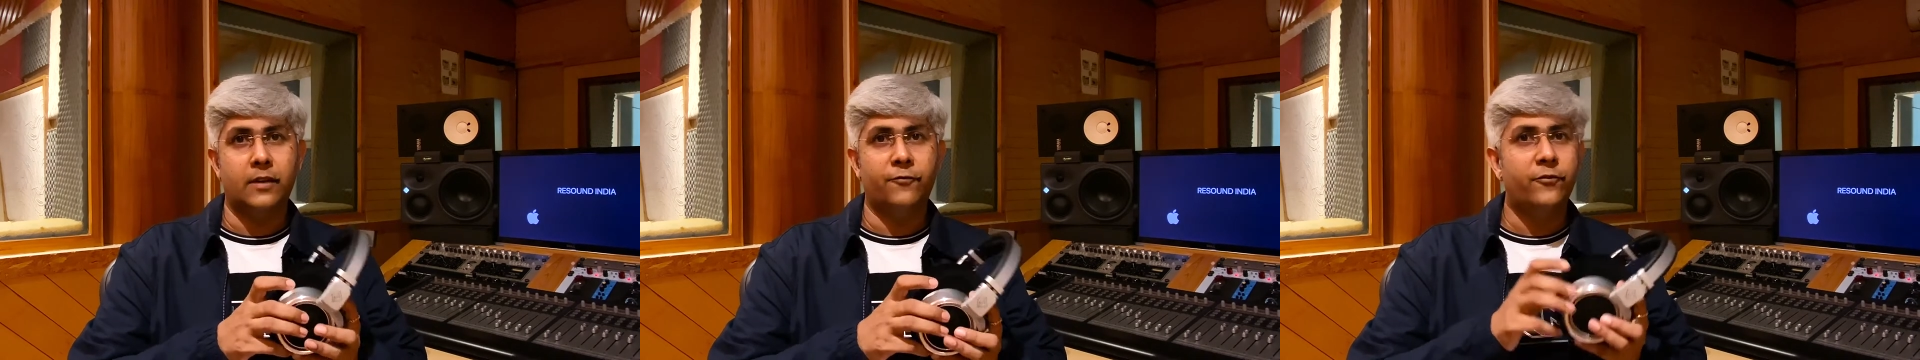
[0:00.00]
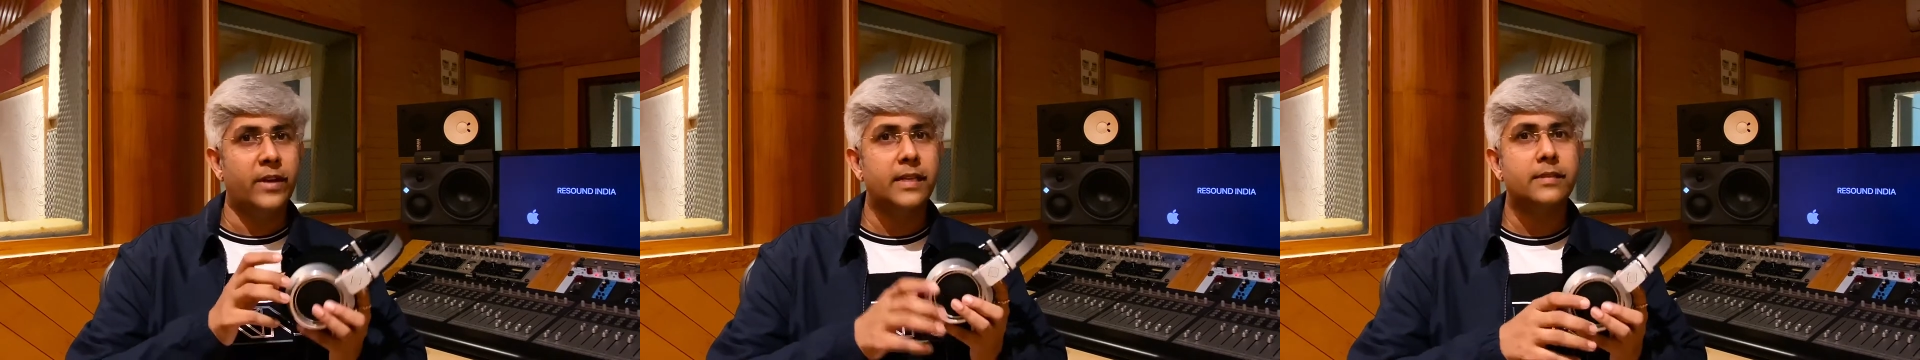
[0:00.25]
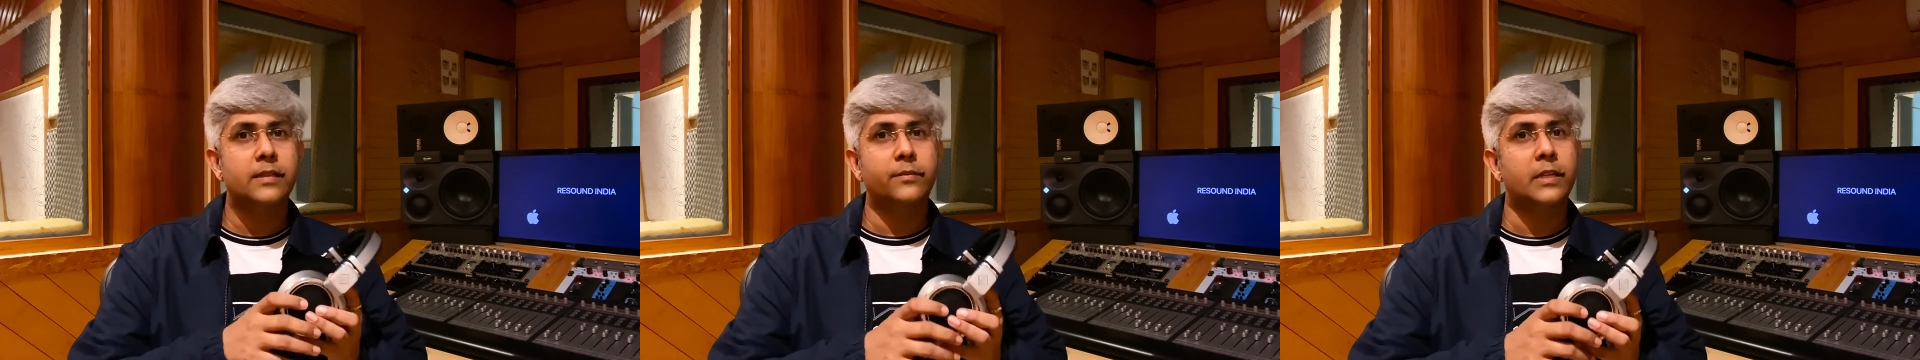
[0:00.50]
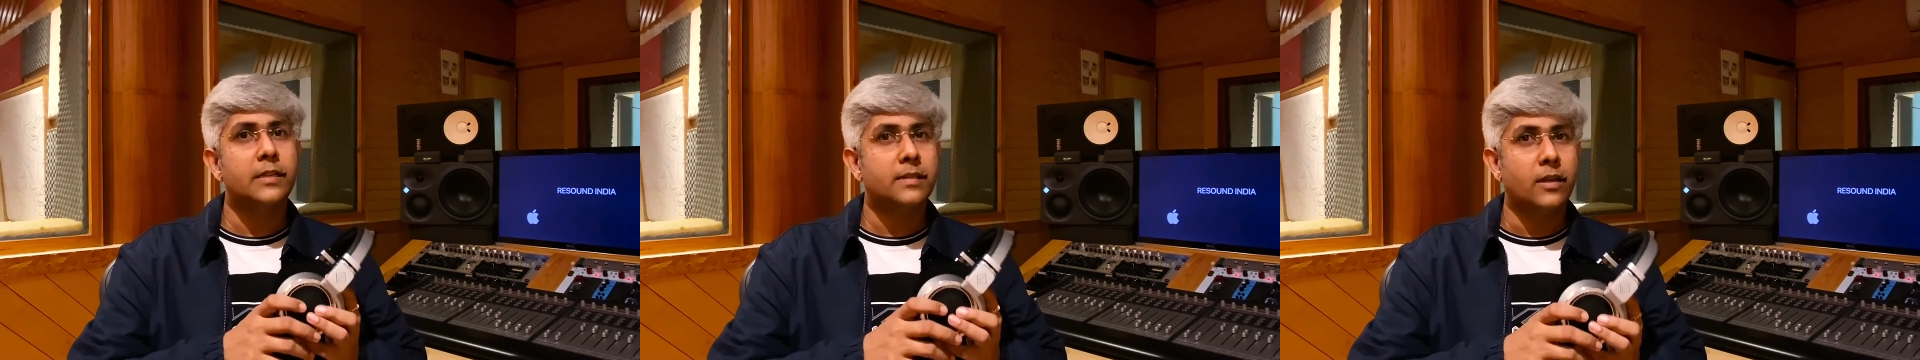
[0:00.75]
a very
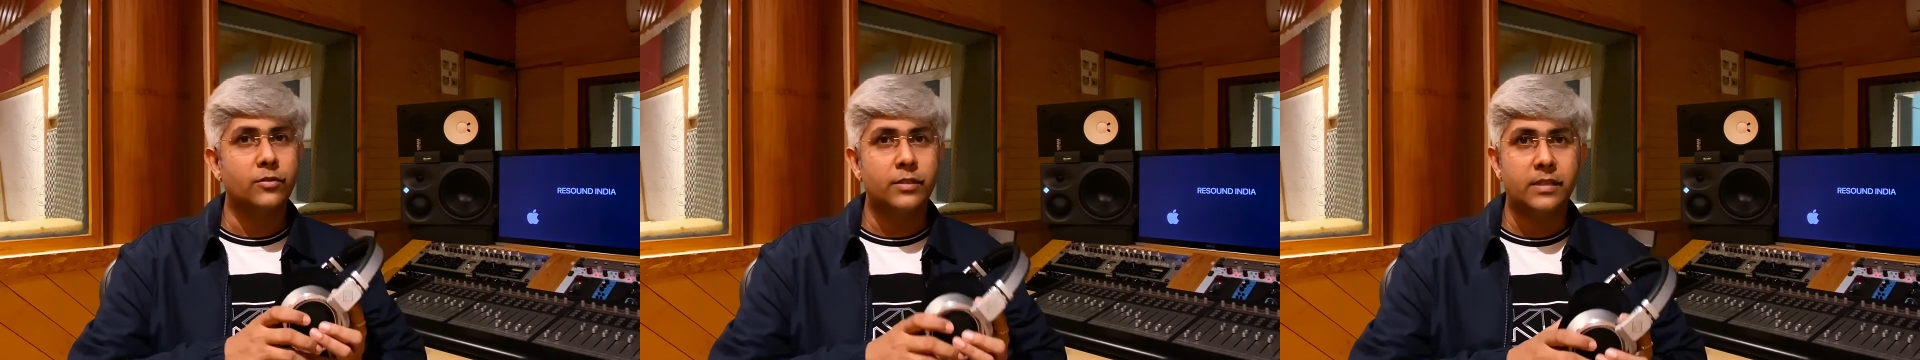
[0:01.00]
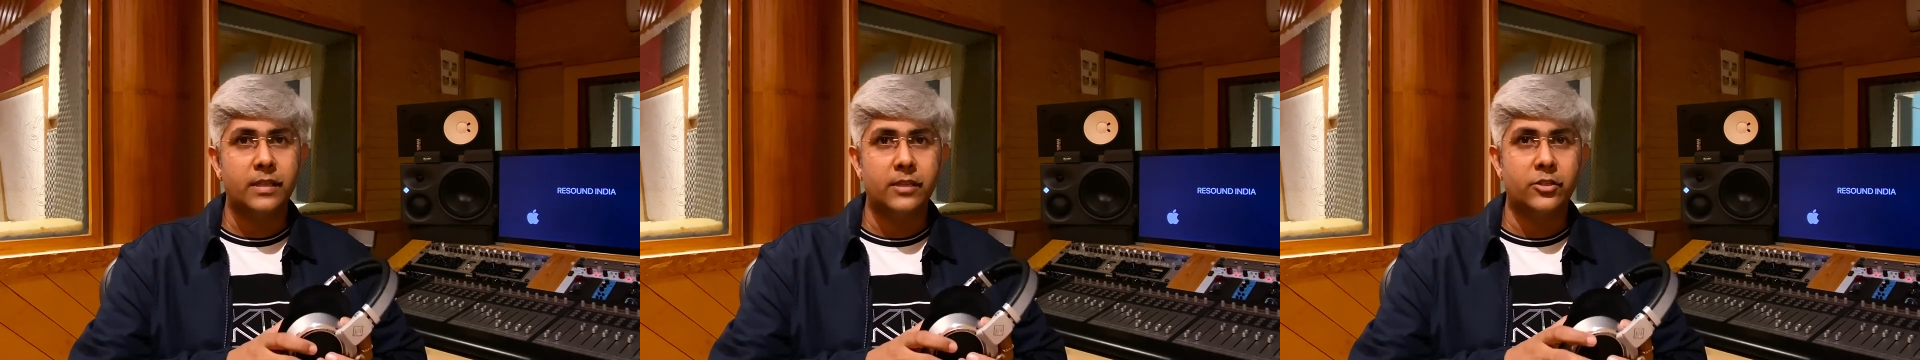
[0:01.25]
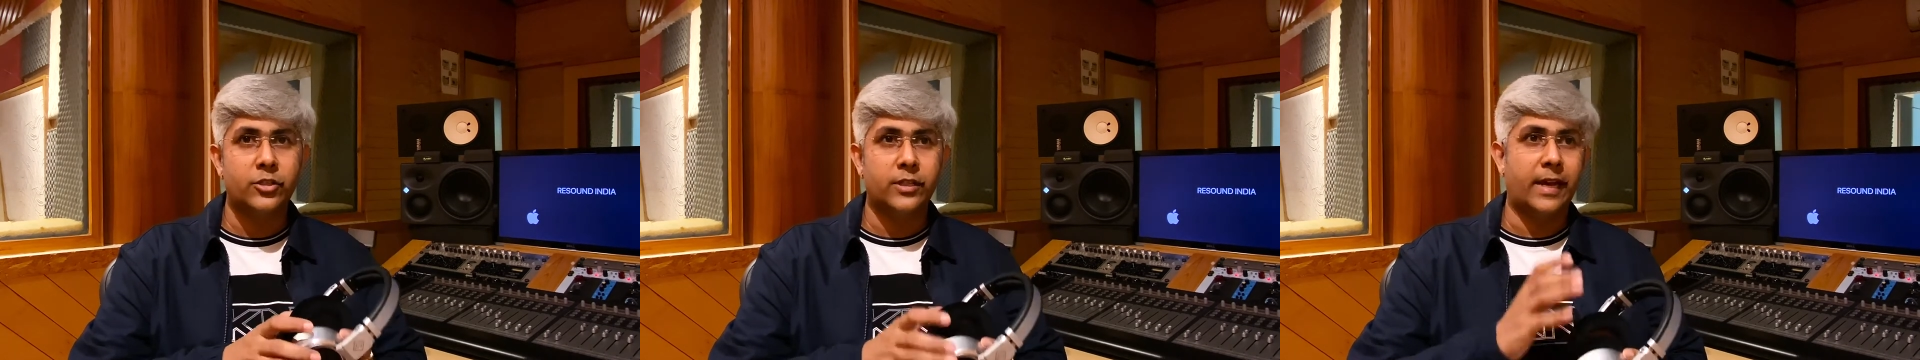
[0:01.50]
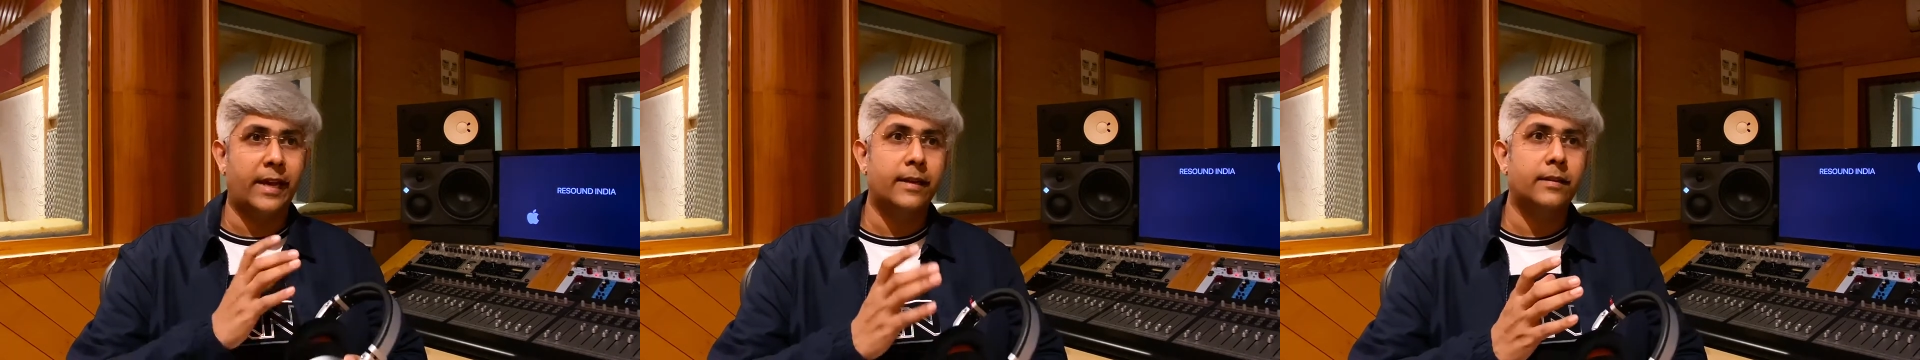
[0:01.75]
similar soundstage
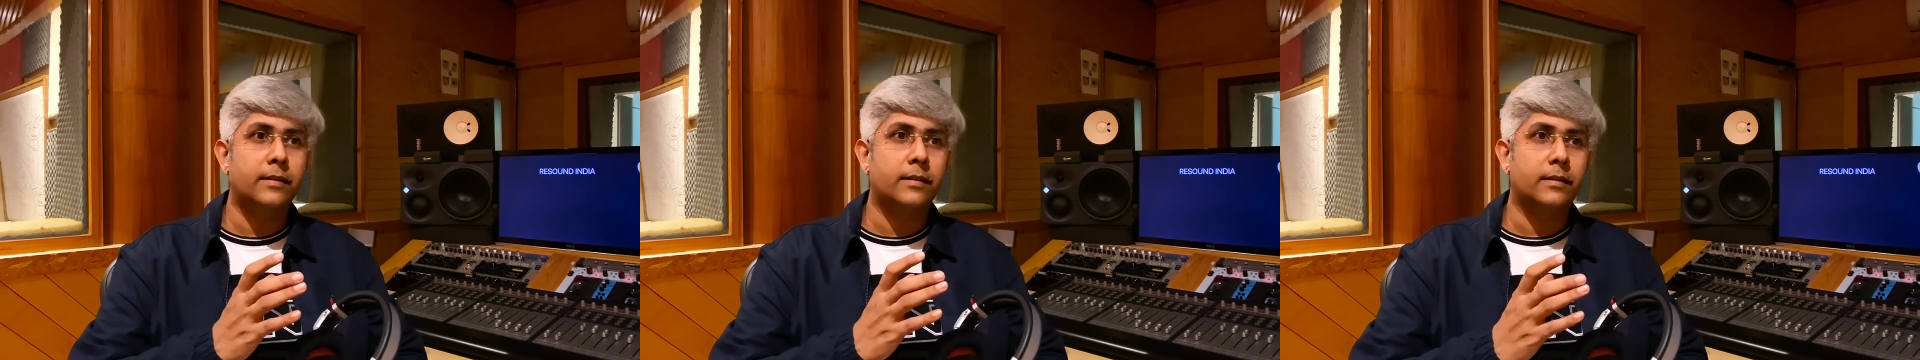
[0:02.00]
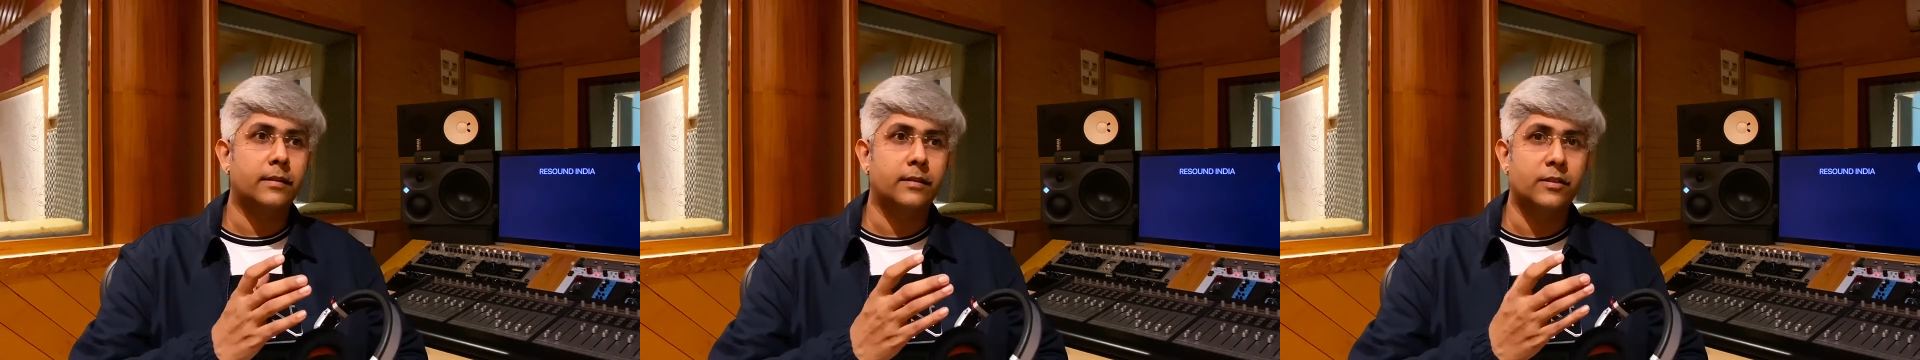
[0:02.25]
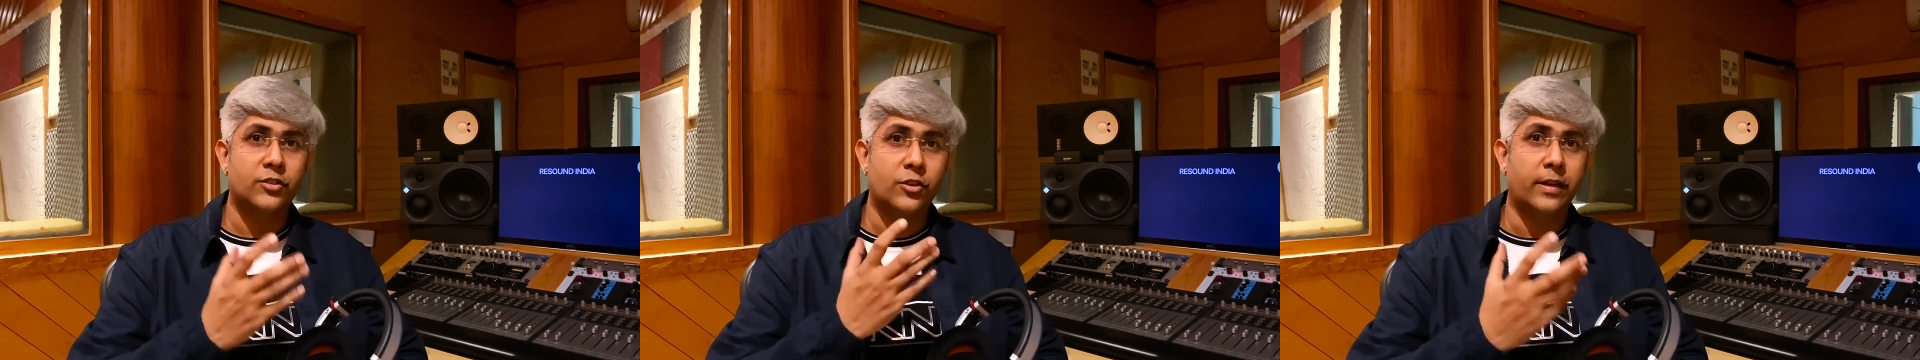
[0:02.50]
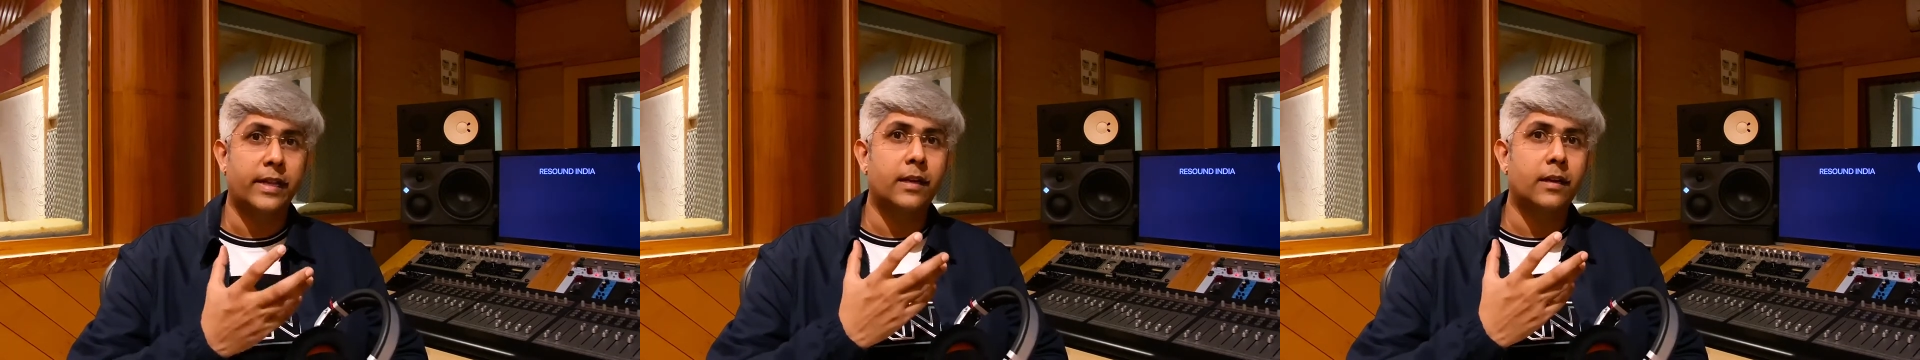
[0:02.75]
and the
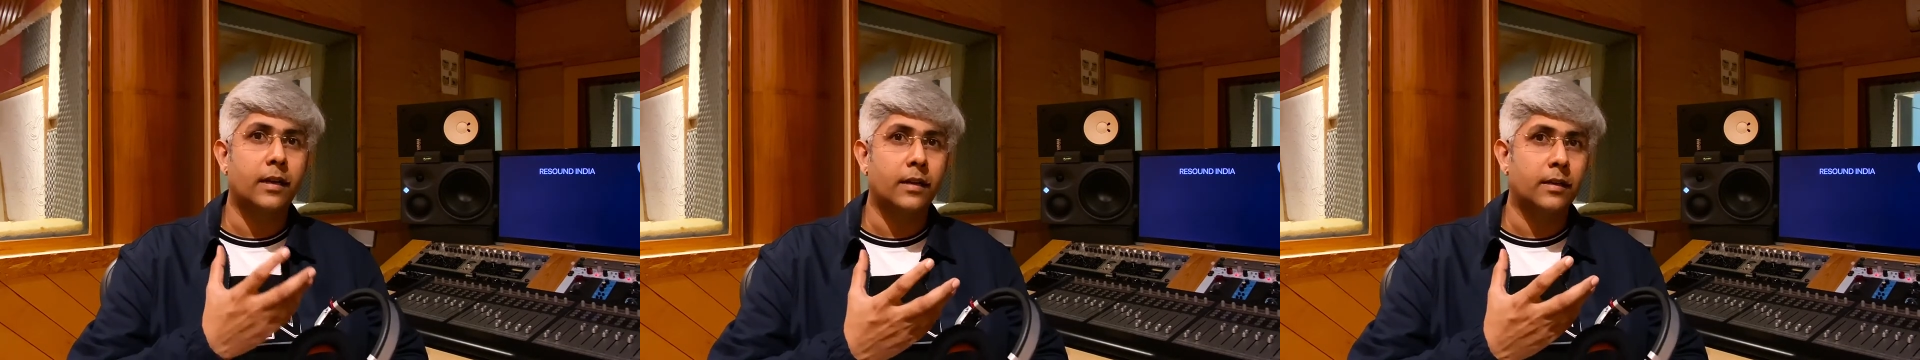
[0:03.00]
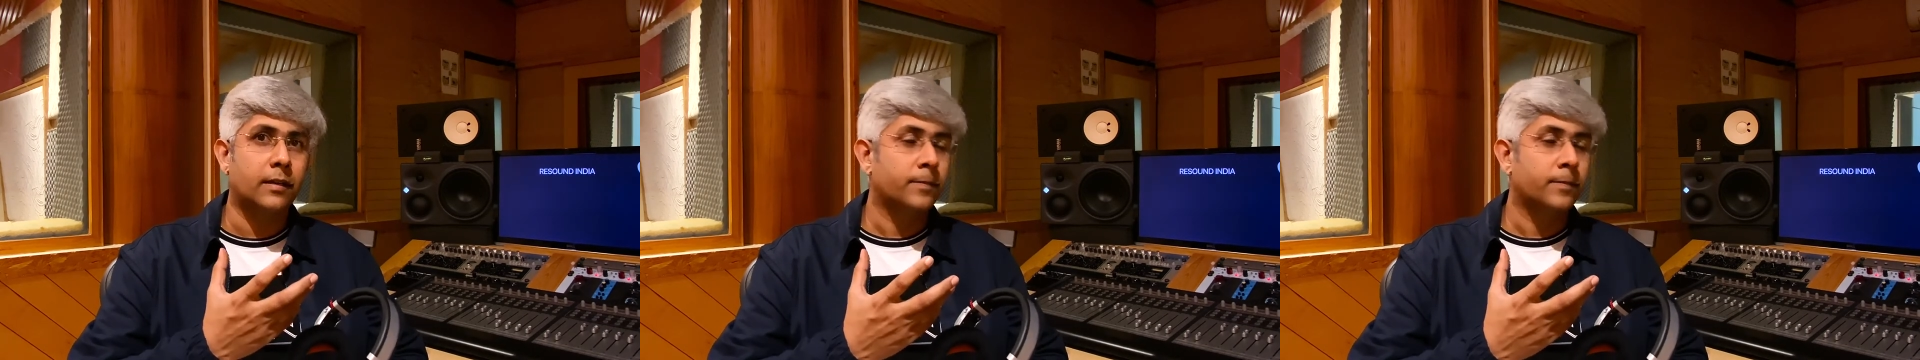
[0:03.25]
sonic color